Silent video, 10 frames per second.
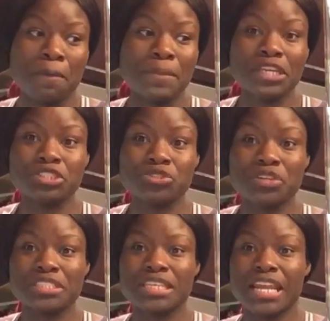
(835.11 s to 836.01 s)
make sure
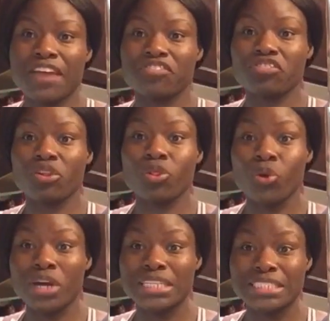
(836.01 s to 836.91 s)
it's not after a
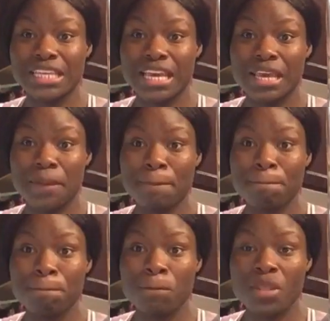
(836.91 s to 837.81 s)
long day
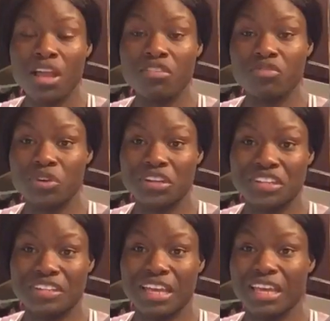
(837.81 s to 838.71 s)
of work,
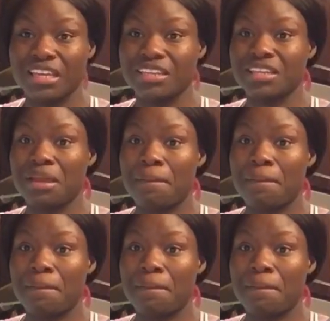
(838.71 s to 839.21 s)
okay?